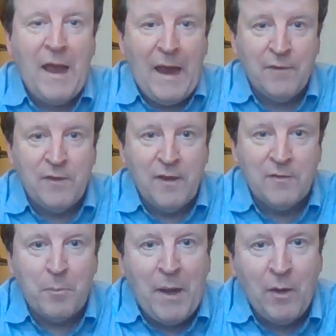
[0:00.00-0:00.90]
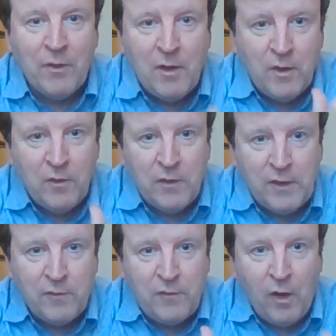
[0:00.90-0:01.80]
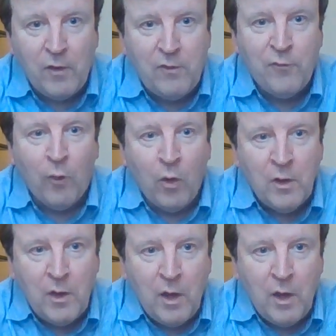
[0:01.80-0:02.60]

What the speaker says: as it is about the search for